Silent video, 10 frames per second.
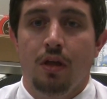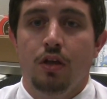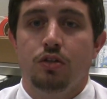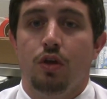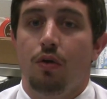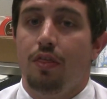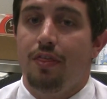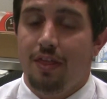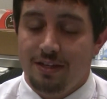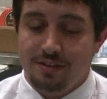So
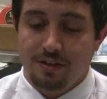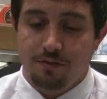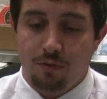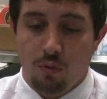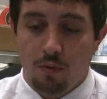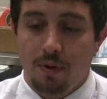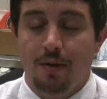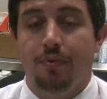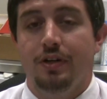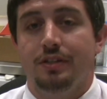that's it for
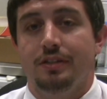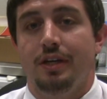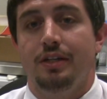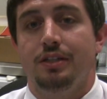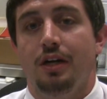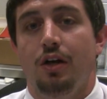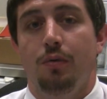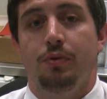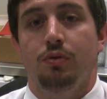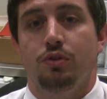my presentation. I
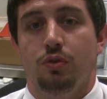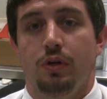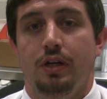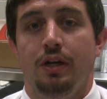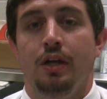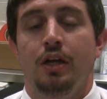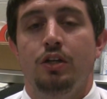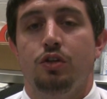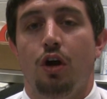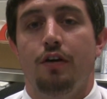hope you enjoyed it.
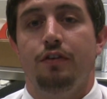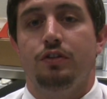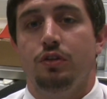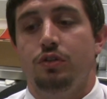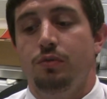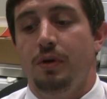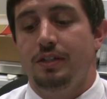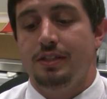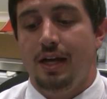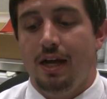Sorry if it took too
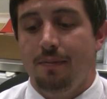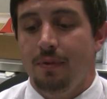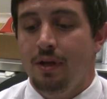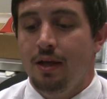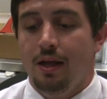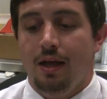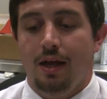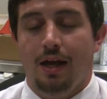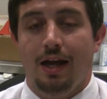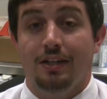much time.
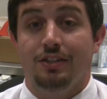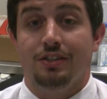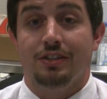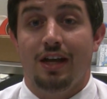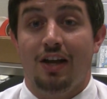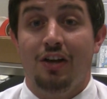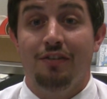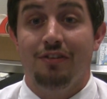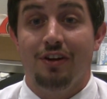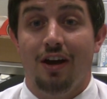I
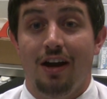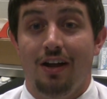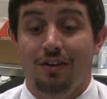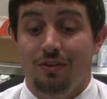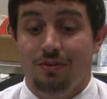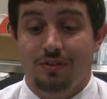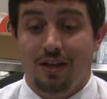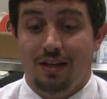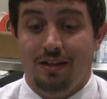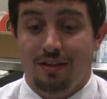couldn't figure out how to use
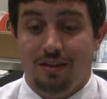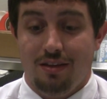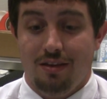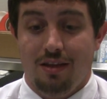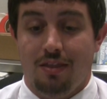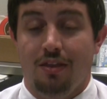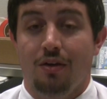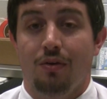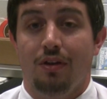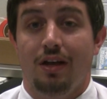that
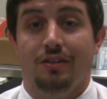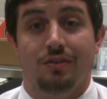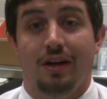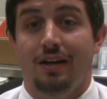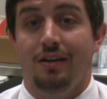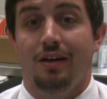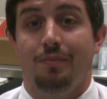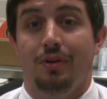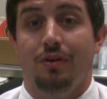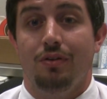thing online, so I had to
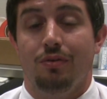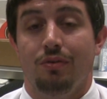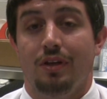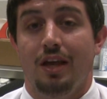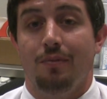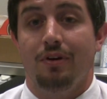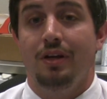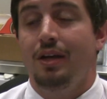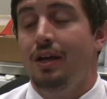upload it through the camera.